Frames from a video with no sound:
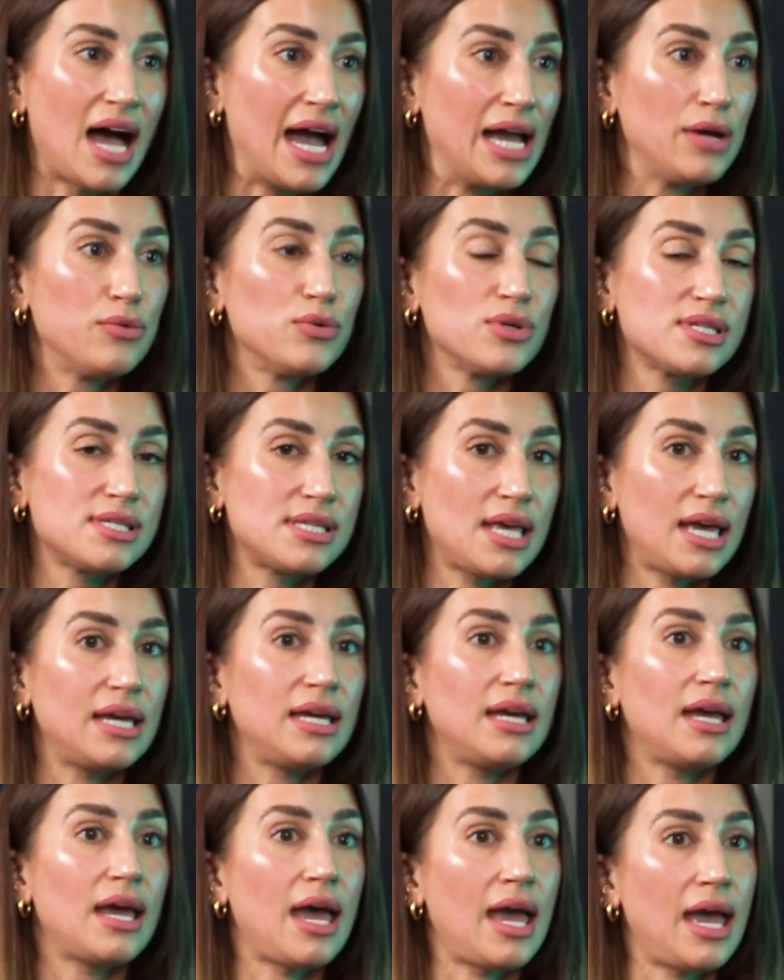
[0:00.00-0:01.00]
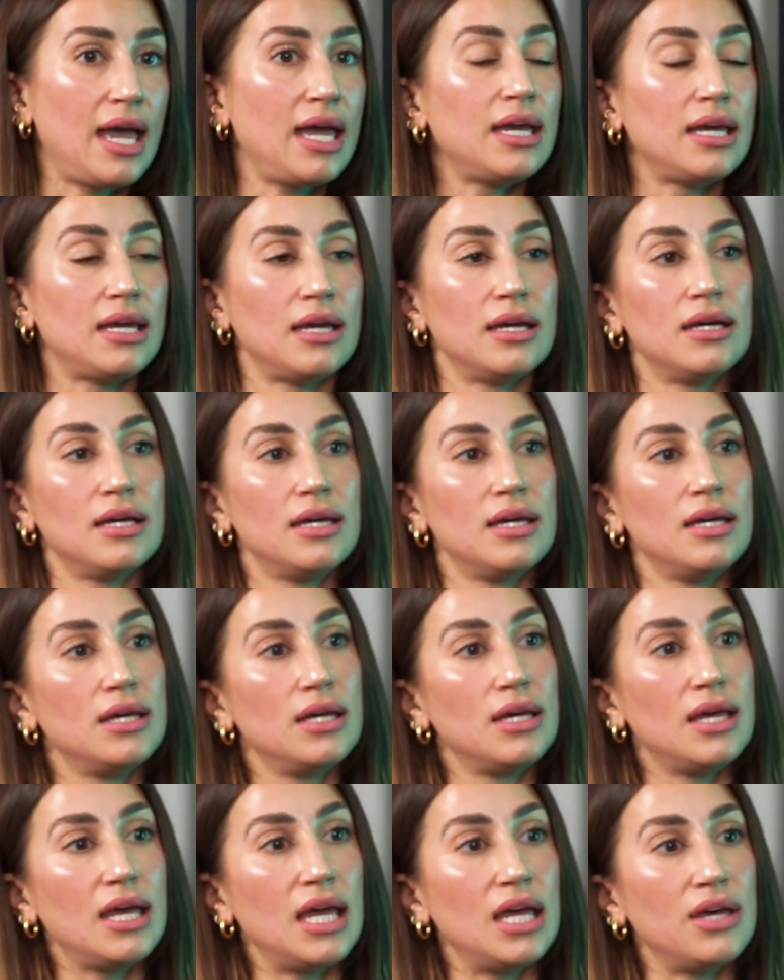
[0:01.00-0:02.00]
I will say, hey,
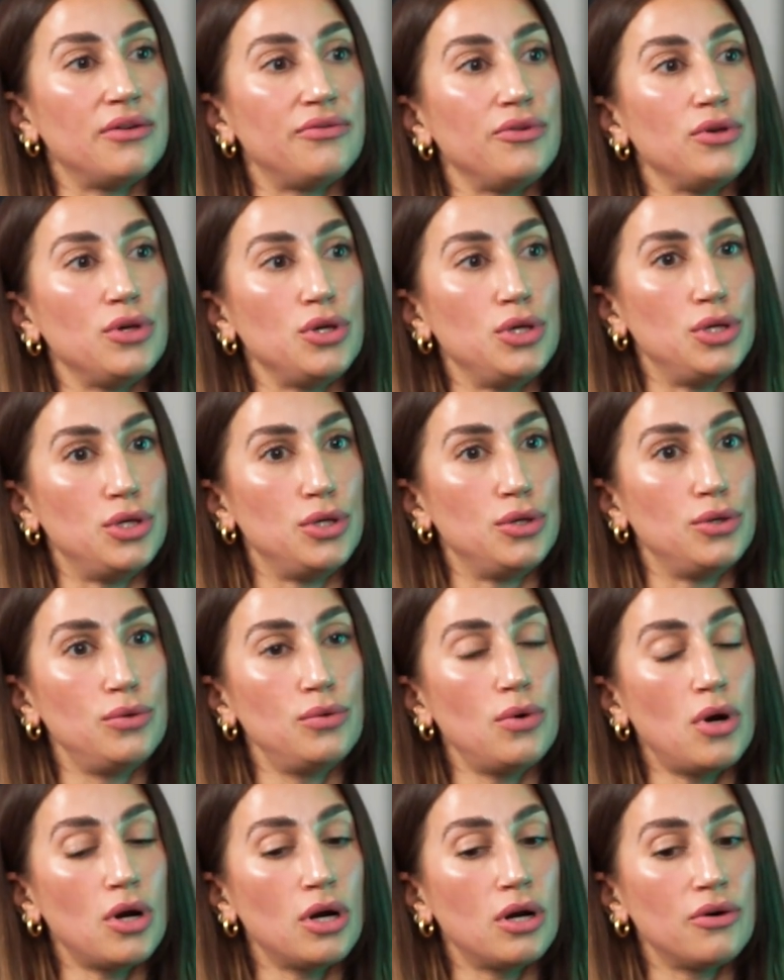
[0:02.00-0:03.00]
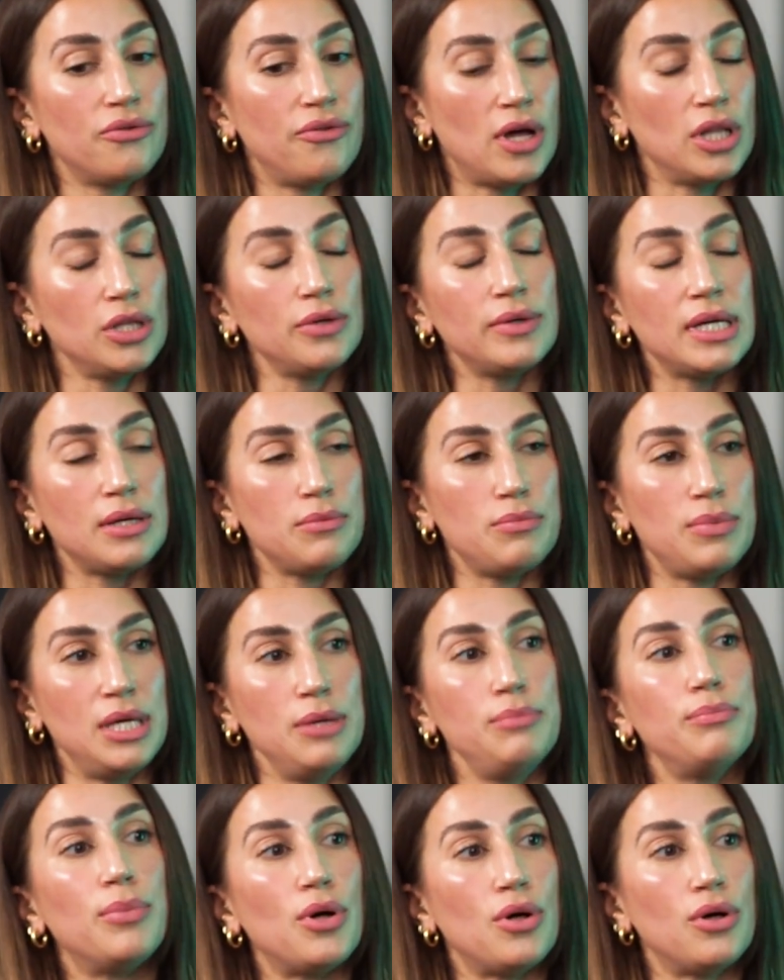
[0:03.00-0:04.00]
if you are following
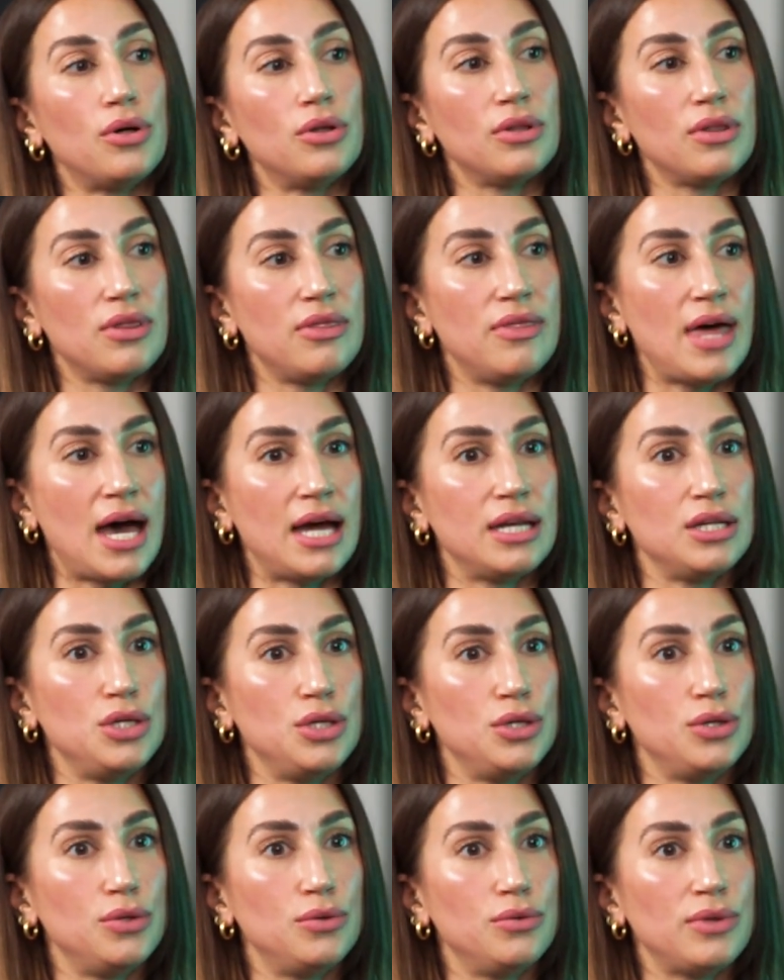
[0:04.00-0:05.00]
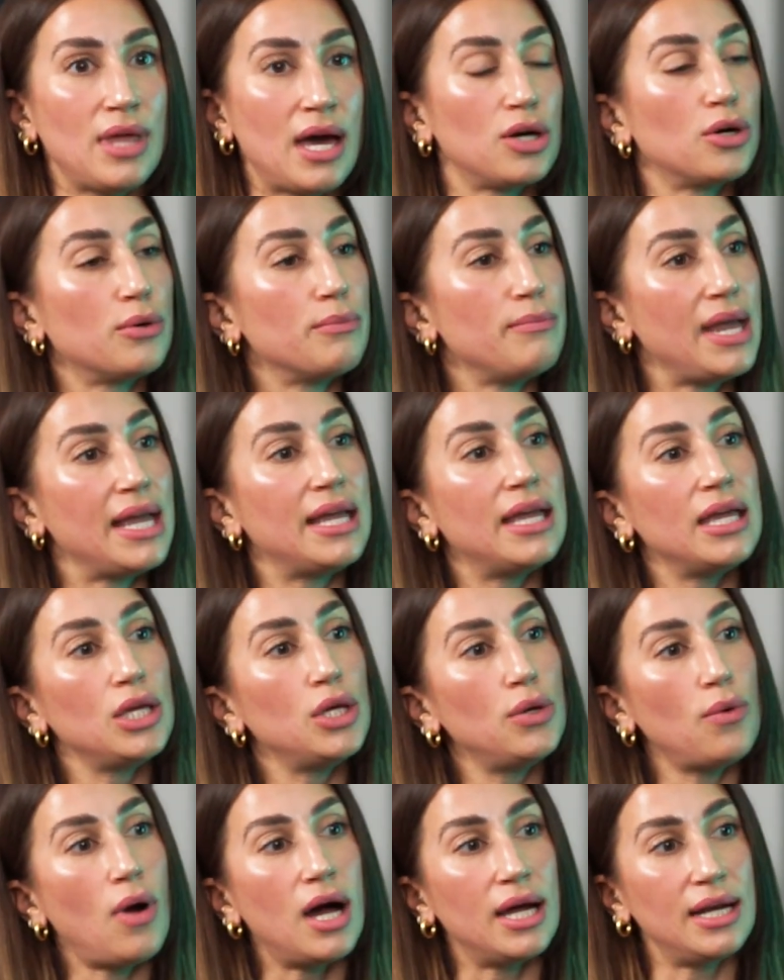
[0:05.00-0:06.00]
people that are making
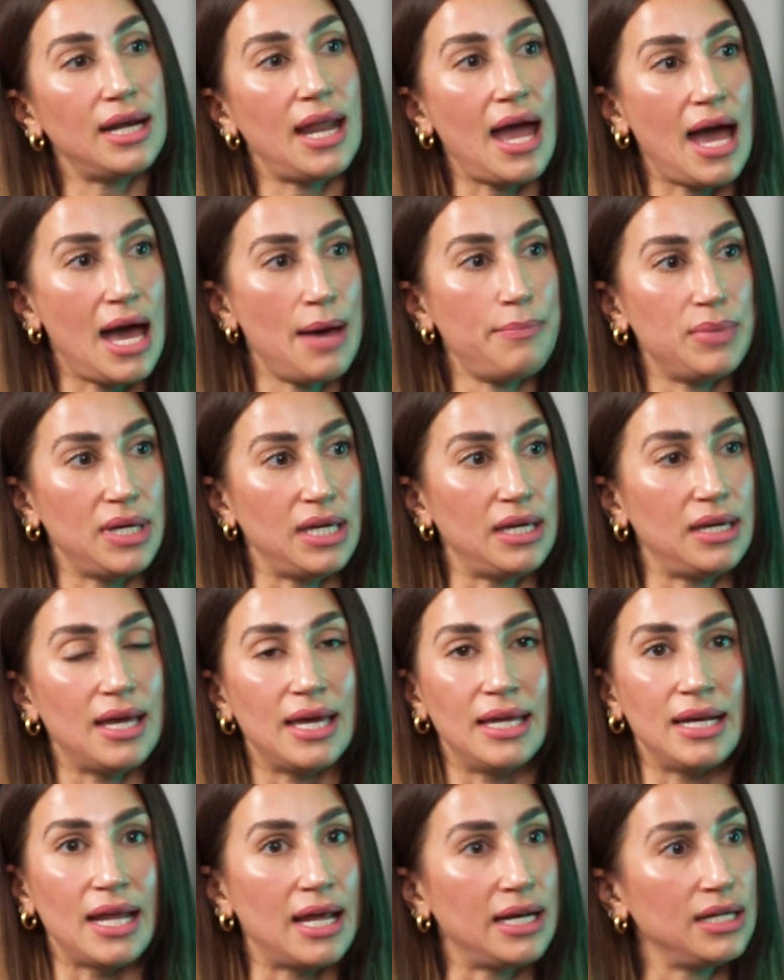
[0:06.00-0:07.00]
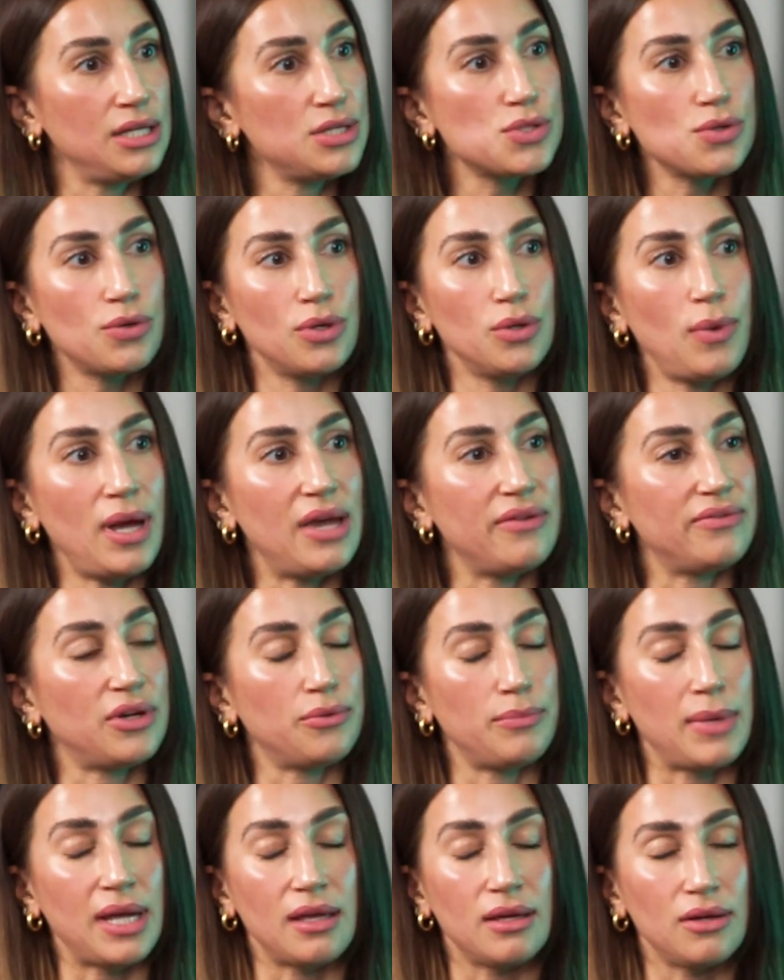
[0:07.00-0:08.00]
you unhappy in any sort of way, if they're
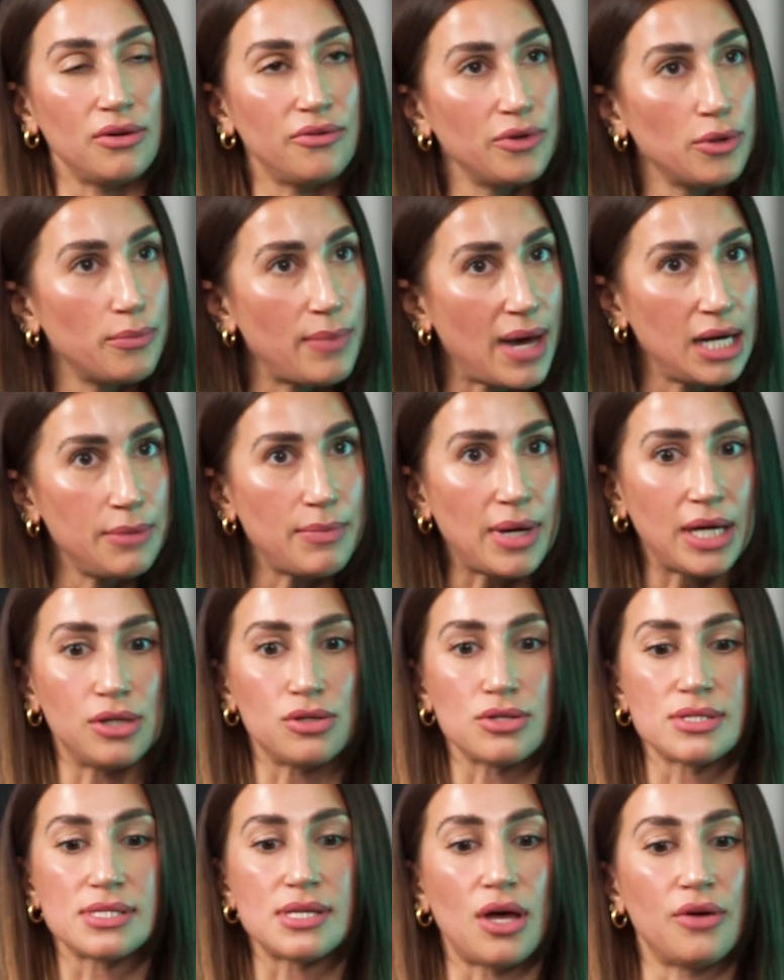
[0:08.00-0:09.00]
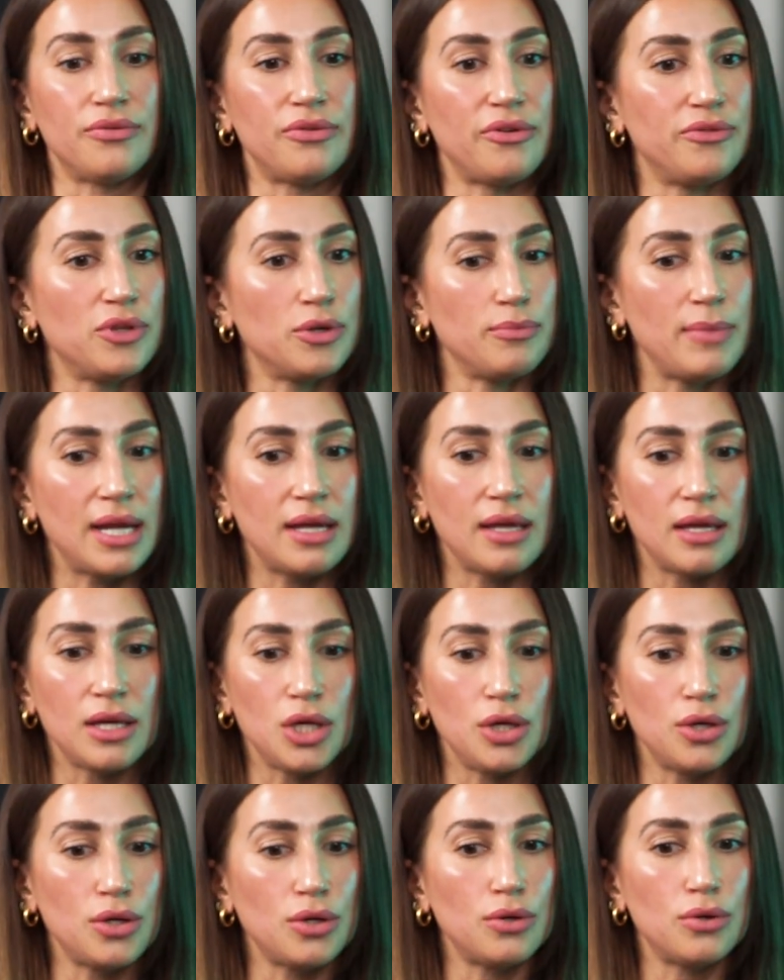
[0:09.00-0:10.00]
making you feel bad about yourself, if they're making
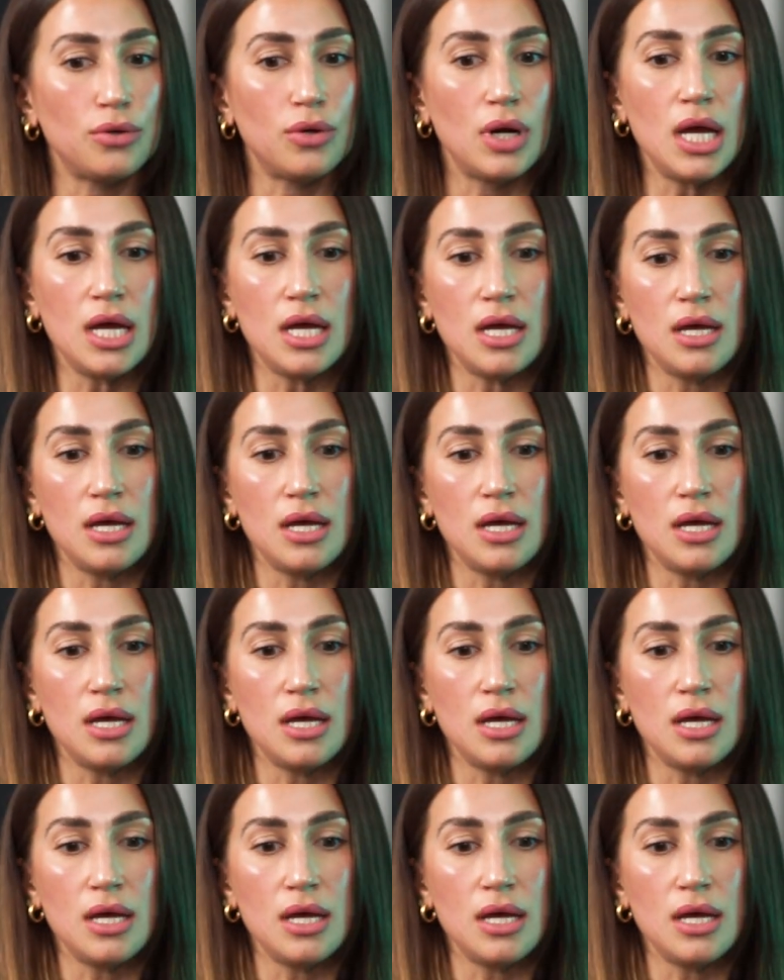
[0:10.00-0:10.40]
you